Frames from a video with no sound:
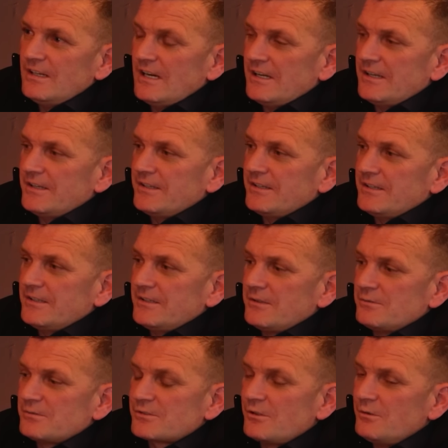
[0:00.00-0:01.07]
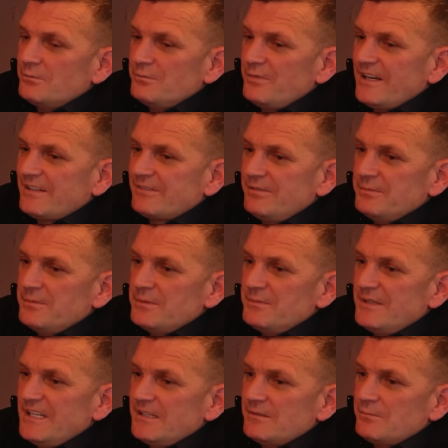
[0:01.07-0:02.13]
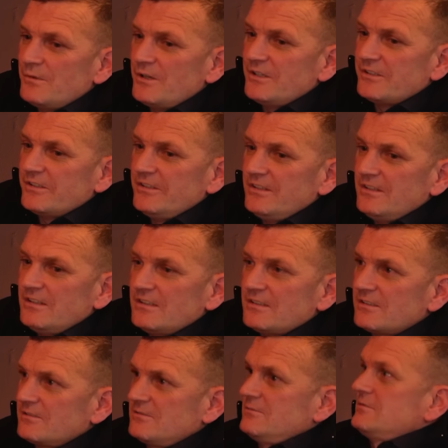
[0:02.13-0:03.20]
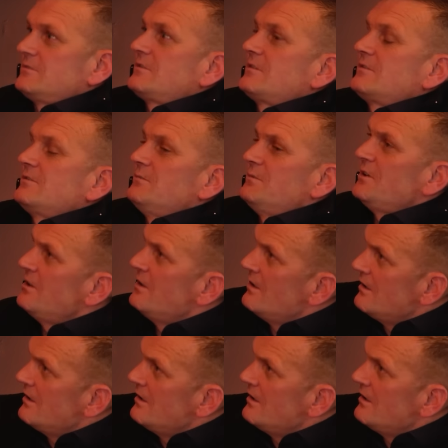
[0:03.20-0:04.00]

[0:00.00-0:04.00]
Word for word: And uh, I was coming back from a meeting one night and I goes to someone,